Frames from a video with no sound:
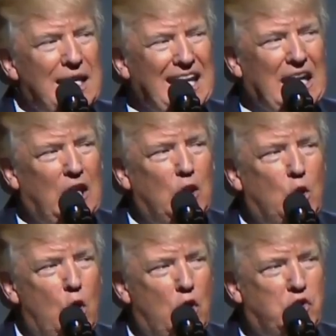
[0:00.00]
Neil
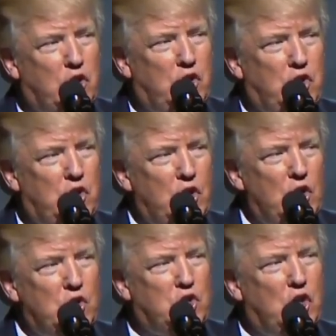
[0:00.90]
Gorsuch,
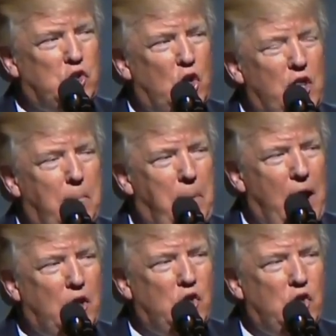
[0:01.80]
sits on the
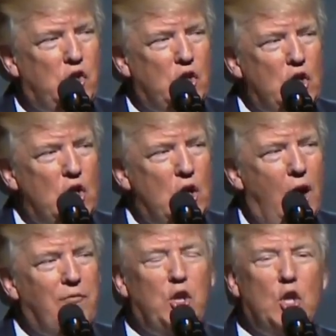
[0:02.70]
bench
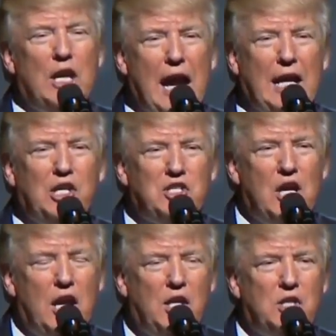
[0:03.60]
of the United
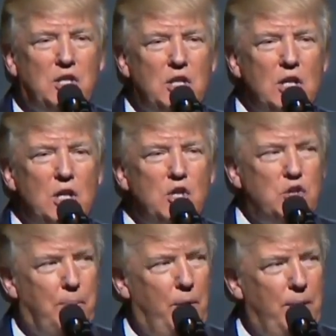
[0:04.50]
States
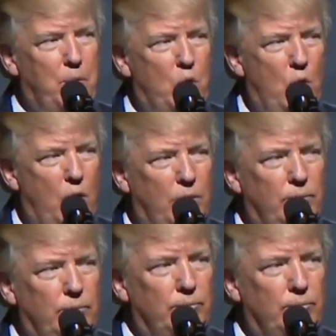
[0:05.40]
Supreme Court.